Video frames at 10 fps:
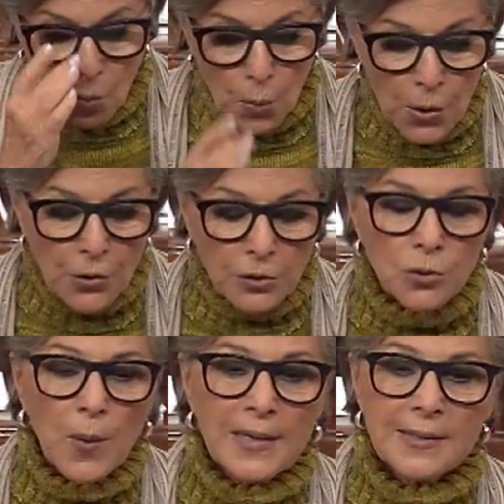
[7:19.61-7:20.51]
WRDA
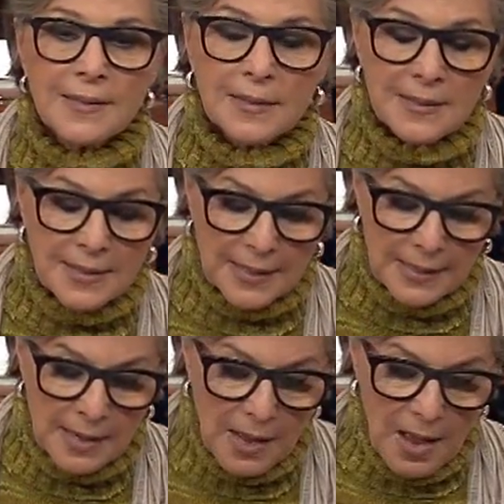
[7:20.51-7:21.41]

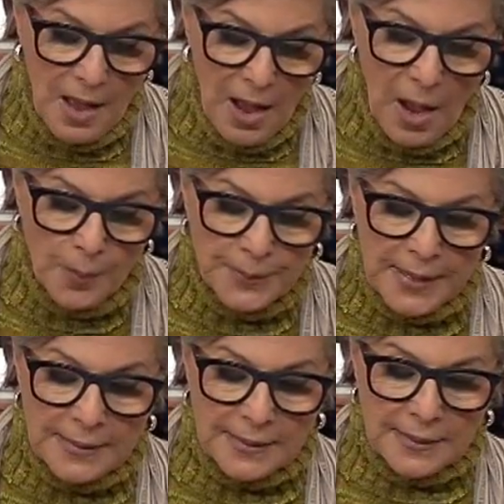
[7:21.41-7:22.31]
2016
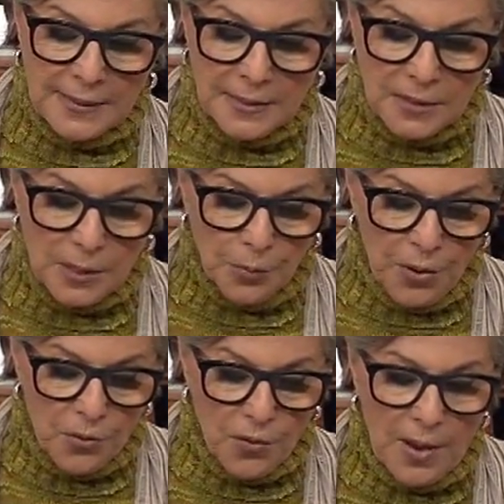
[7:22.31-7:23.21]
updates existing
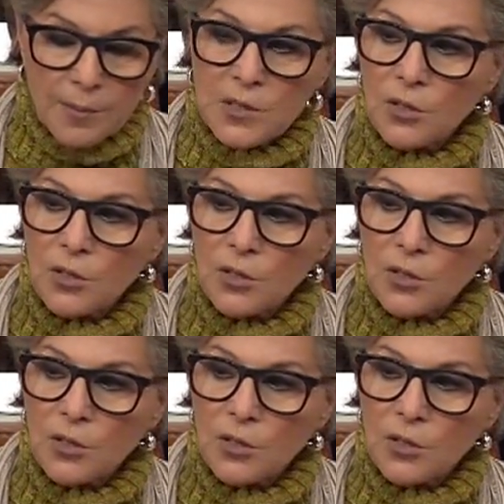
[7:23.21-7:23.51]
programs.